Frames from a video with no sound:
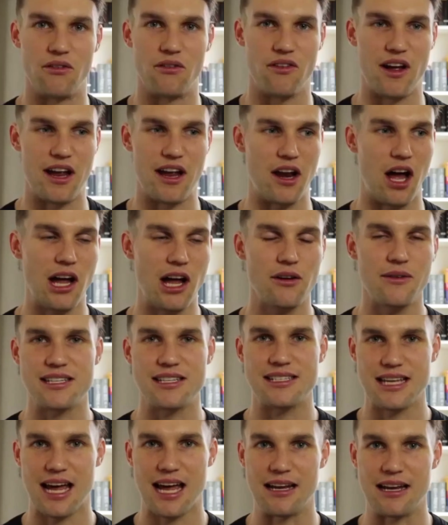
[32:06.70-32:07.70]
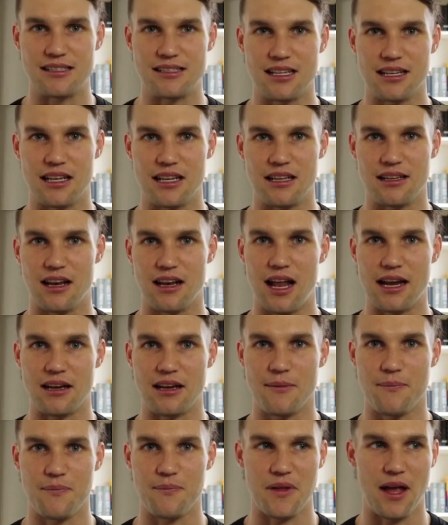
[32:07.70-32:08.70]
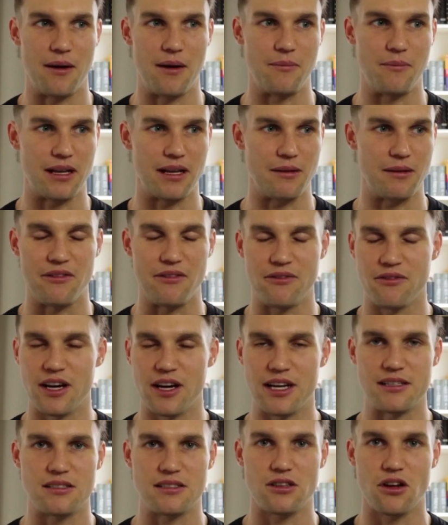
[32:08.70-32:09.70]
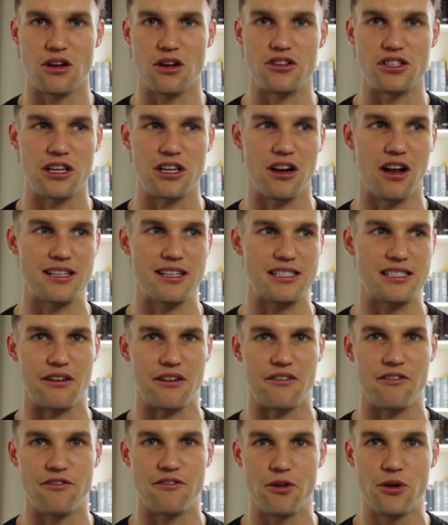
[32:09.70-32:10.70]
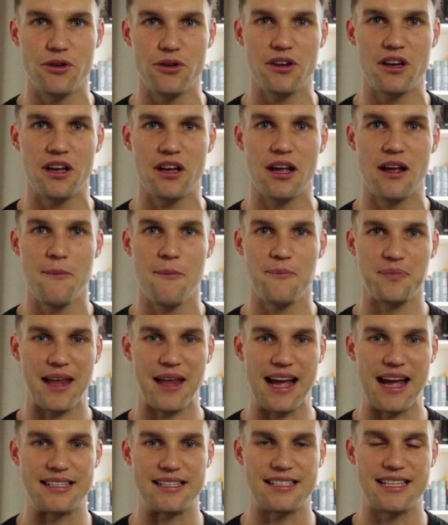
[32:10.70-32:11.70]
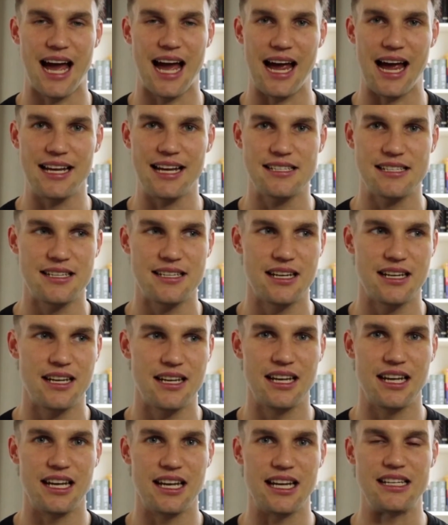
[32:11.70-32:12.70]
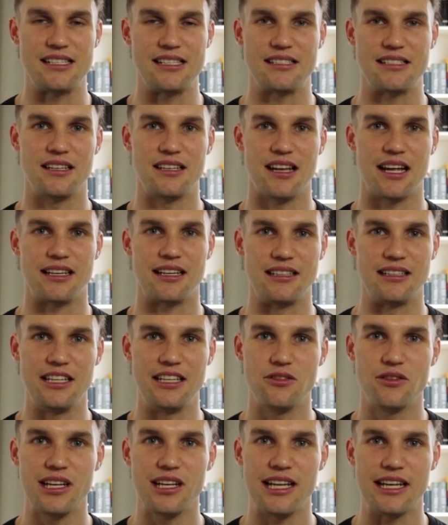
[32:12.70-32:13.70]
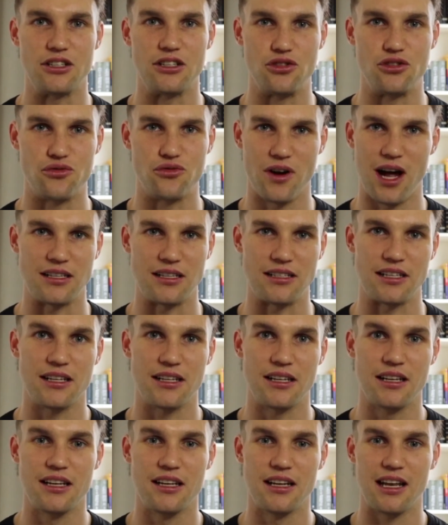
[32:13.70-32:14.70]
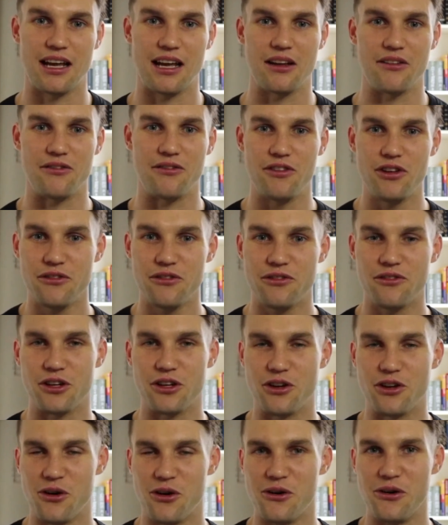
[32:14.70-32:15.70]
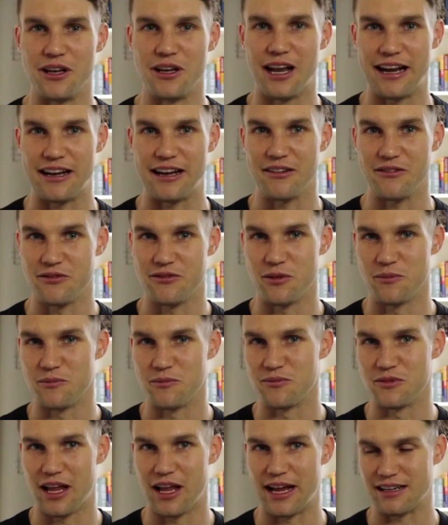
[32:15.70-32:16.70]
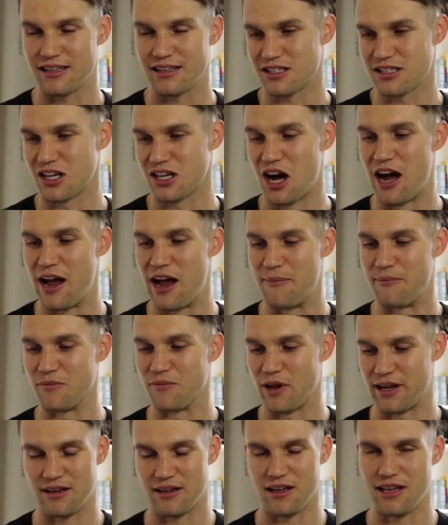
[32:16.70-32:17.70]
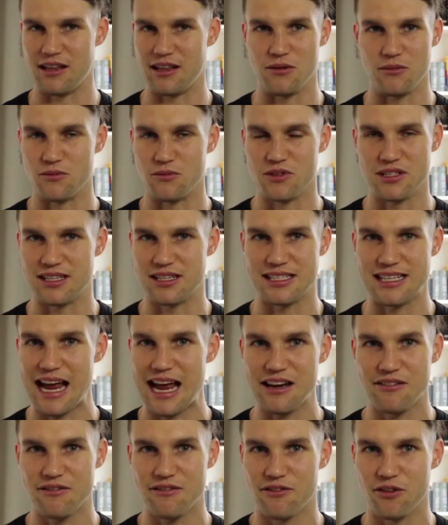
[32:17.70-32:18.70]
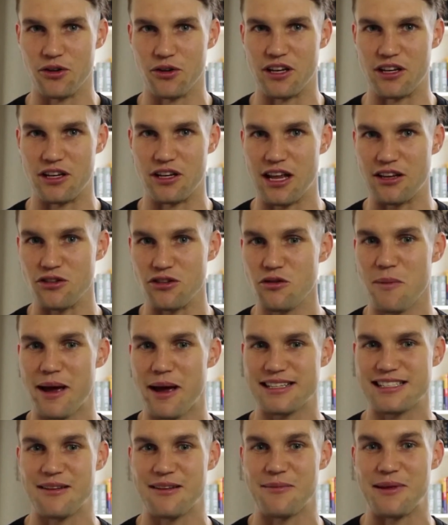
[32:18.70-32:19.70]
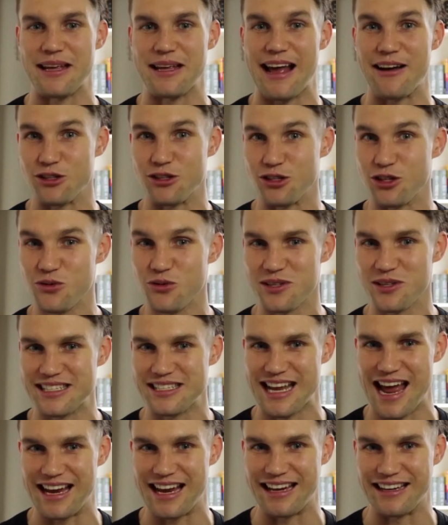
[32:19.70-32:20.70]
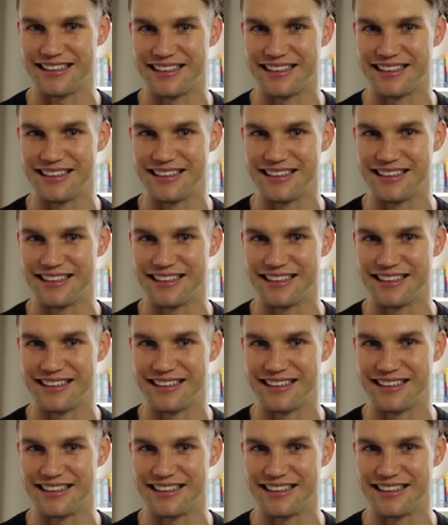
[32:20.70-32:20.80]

And I always say to these like my friends, coaching clients, is like food and taste is like literally a drug. Like if you've gone like from like time, like either sustained food, and you make something how you were saying,